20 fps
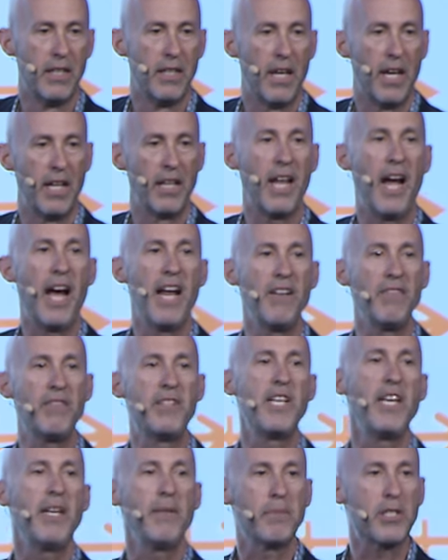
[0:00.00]
A lot of
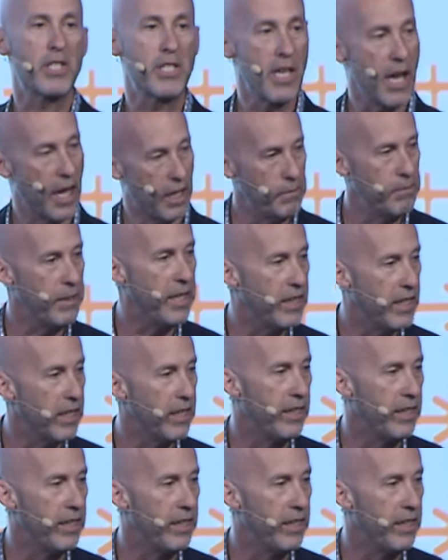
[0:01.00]
teams tell me they're